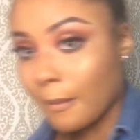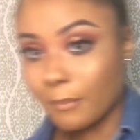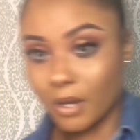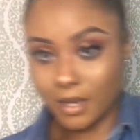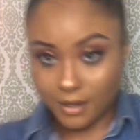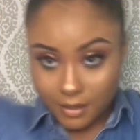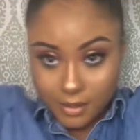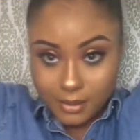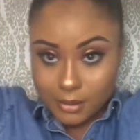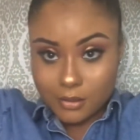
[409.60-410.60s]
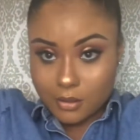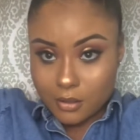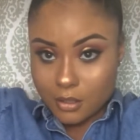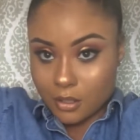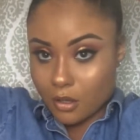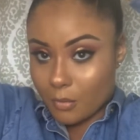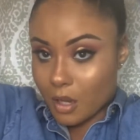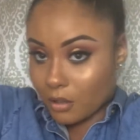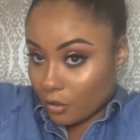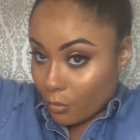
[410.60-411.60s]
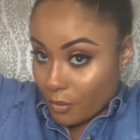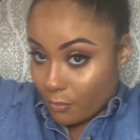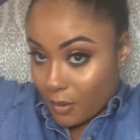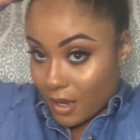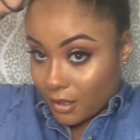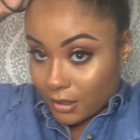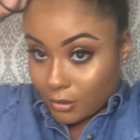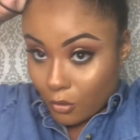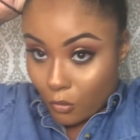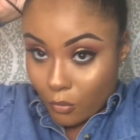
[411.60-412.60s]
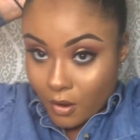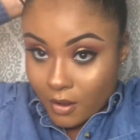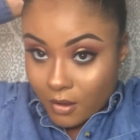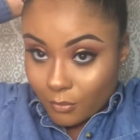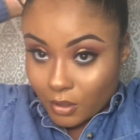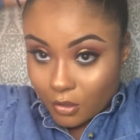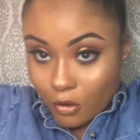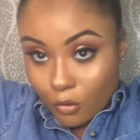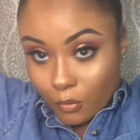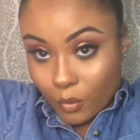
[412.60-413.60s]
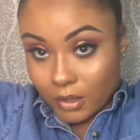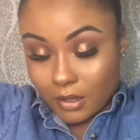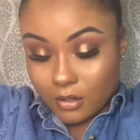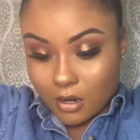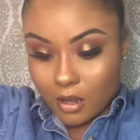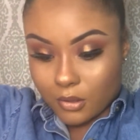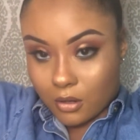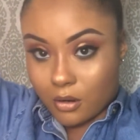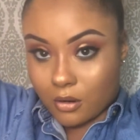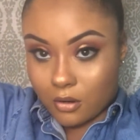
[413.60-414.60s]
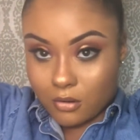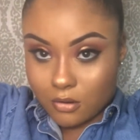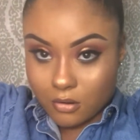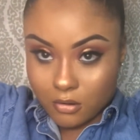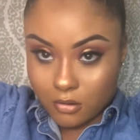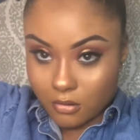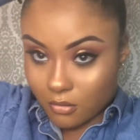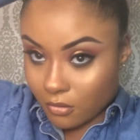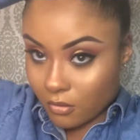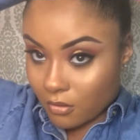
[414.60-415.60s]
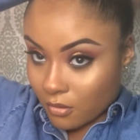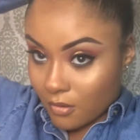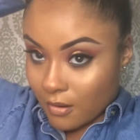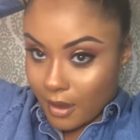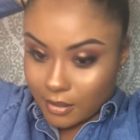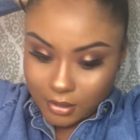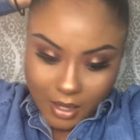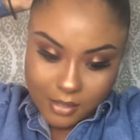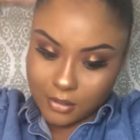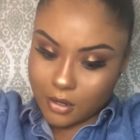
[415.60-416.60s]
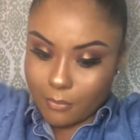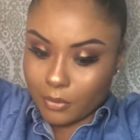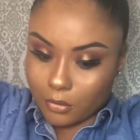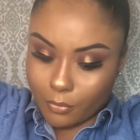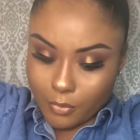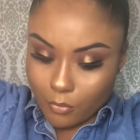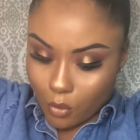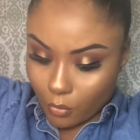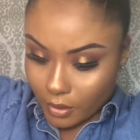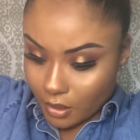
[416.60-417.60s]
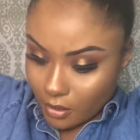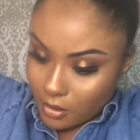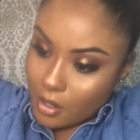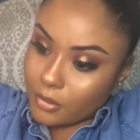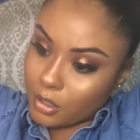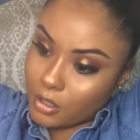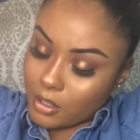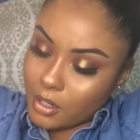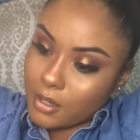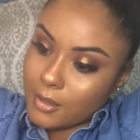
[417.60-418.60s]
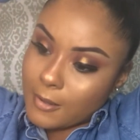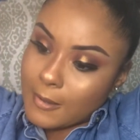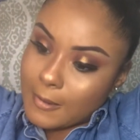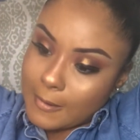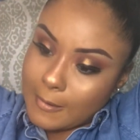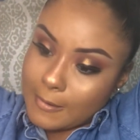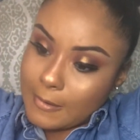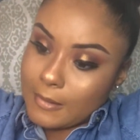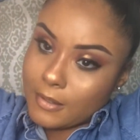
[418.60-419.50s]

But it is gonna come out a little bit big, so I'm gonna go in with another, kind of tighten it up a little bit more with another, uh,